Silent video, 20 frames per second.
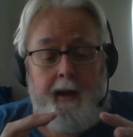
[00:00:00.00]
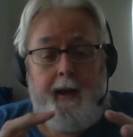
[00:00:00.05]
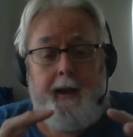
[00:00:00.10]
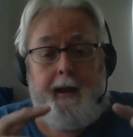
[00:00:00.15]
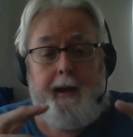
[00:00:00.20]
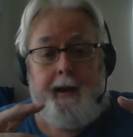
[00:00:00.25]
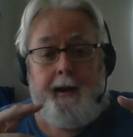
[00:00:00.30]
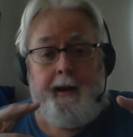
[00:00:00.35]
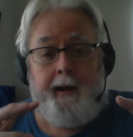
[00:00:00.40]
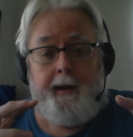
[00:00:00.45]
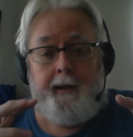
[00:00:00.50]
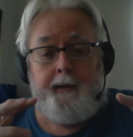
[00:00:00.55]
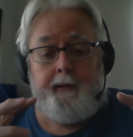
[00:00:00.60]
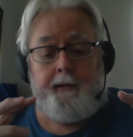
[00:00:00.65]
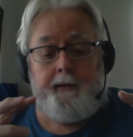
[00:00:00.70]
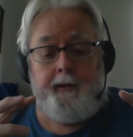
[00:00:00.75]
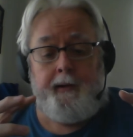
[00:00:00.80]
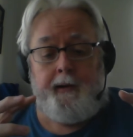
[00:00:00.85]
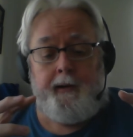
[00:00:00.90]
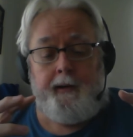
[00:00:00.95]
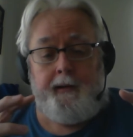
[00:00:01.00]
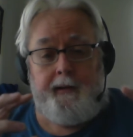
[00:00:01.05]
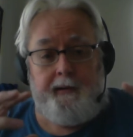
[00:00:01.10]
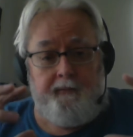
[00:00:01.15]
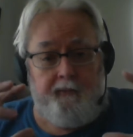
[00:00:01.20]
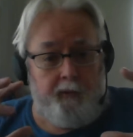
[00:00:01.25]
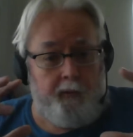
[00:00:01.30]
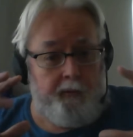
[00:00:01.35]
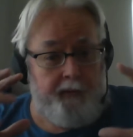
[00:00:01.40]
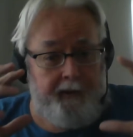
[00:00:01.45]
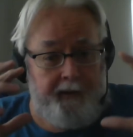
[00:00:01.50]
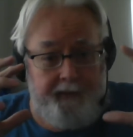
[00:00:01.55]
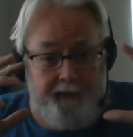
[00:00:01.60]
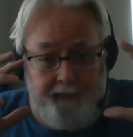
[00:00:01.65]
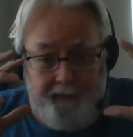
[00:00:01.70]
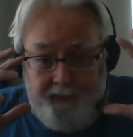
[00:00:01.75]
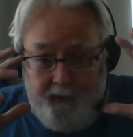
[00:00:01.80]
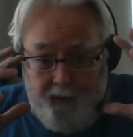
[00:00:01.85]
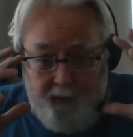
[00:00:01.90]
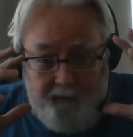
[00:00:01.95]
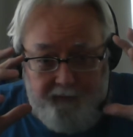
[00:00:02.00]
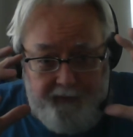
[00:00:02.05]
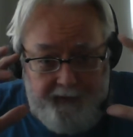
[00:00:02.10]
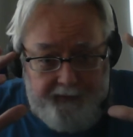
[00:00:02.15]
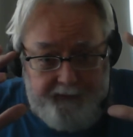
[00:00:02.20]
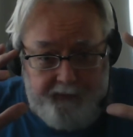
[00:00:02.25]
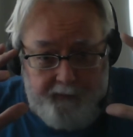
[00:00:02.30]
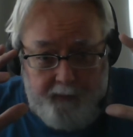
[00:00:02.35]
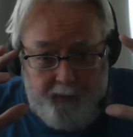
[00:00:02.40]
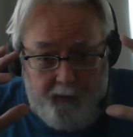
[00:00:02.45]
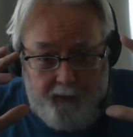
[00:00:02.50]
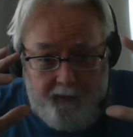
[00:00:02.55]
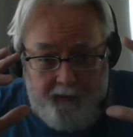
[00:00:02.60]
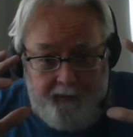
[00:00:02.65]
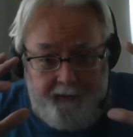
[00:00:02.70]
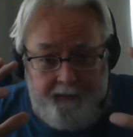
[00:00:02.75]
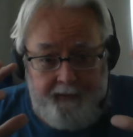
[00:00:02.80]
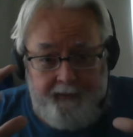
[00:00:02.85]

And even though they're invisible,